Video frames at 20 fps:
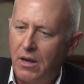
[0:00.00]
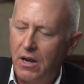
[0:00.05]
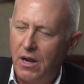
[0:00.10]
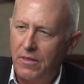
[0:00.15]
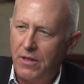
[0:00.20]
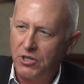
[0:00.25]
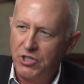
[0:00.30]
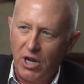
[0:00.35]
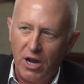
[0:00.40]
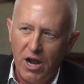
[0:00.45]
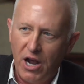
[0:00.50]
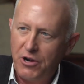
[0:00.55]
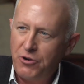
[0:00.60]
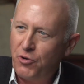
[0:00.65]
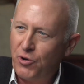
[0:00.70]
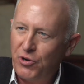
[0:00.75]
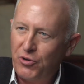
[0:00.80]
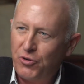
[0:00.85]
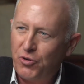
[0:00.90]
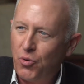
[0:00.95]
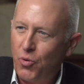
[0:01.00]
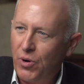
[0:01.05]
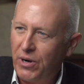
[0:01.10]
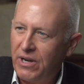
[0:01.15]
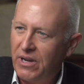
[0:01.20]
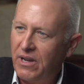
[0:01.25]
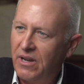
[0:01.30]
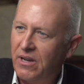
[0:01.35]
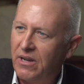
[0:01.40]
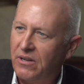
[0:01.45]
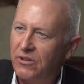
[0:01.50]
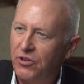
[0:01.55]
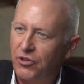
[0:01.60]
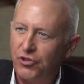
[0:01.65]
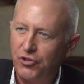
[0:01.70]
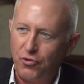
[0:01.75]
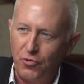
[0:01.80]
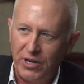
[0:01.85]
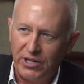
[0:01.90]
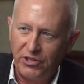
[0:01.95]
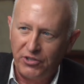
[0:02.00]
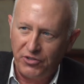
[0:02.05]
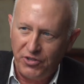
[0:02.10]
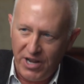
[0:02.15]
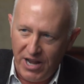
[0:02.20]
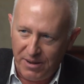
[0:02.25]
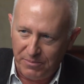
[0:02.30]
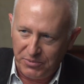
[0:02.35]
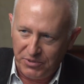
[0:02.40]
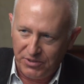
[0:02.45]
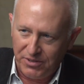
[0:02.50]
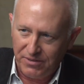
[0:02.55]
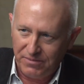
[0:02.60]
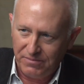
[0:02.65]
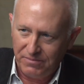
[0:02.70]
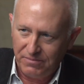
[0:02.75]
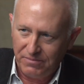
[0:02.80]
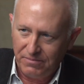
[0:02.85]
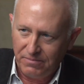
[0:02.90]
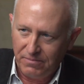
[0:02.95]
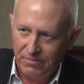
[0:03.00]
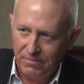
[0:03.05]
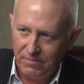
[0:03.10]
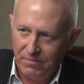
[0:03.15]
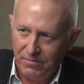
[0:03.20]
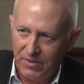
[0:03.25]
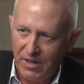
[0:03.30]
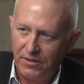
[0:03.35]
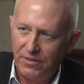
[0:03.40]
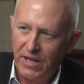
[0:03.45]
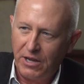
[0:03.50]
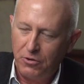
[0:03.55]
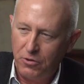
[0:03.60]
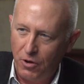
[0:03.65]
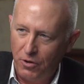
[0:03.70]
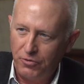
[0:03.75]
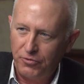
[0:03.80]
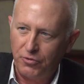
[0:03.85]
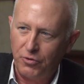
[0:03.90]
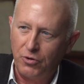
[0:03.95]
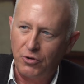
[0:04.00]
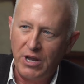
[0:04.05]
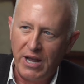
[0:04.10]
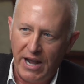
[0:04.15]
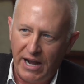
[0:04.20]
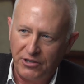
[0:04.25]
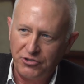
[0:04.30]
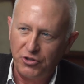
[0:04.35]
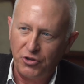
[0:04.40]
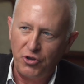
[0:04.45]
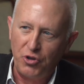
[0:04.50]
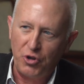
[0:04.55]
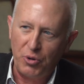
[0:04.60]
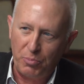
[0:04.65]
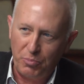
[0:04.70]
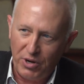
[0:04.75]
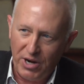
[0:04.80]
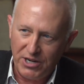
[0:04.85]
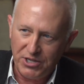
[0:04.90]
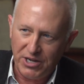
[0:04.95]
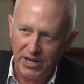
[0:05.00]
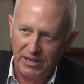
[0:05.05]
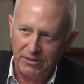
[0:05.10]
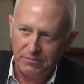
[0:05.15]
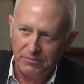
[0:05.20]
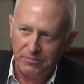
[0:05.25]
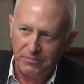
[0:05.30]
And there's 120 discrete steps that they go through to execute a project.